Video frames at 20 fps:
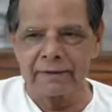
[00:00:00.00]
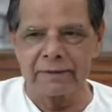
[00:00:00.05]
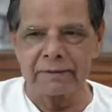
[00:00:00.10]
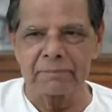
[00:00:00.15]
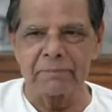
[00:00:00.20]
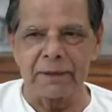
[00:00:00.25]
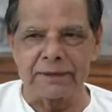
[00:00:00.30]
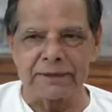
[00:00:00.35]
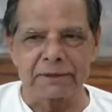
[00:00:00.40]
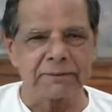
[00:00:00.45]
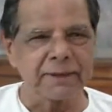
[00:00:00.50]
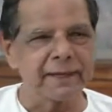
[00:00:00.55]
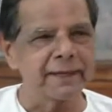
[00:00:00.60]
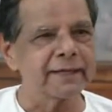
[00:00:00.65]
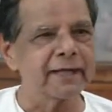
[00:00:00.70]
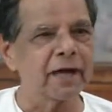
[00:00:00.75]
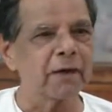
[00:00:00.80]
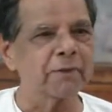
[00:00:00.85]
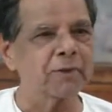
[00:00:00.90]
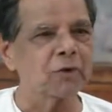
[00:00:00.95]
the
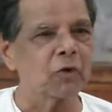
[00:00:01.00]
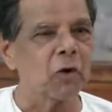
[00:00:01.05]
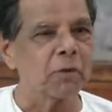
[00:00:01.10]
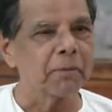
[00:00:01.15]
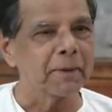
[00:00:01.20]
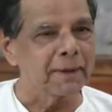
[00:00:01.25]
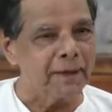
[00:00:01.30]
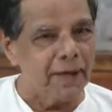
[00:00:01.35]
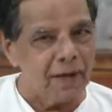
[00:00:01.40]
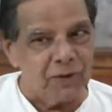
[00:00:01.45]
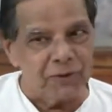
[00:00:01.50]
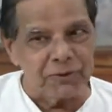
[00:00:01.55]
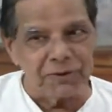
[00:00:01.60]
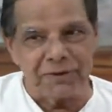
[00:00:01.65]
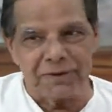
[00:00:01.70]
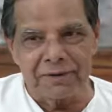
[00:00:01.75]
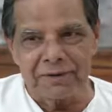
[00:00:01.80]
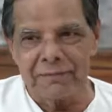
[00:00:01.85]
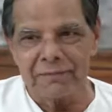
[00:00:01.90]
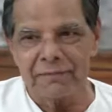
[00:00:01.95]
possibilities have been opened
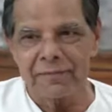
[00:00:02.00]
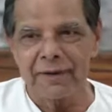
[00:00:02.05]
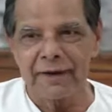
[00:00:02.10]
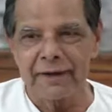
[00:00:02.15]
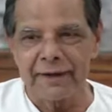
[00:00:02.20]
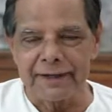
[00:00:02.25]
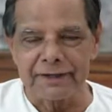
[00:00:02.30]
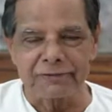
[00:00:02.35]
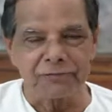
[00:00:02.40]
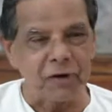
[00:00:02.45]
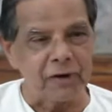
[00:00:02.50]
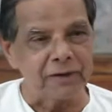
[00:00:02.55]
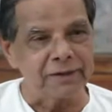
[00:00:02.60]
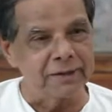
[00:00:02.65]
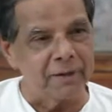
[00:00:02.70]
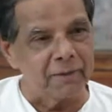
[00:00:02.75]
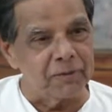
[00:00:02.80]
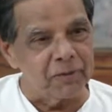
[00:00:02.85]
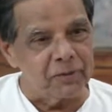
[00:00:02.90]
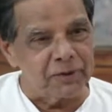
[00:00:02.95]
out. It is for
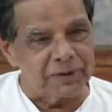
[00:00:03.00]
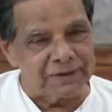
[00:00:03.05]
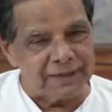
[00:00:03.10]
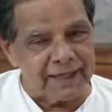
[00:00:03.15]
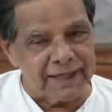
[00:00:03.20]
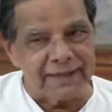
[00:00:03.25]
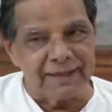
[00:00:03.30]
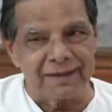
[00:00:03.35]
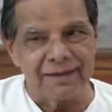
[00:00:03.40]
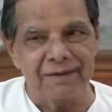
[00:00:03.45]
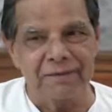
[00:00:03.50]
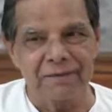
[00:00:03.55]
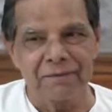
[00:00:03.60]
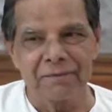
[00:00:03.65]
them to decide.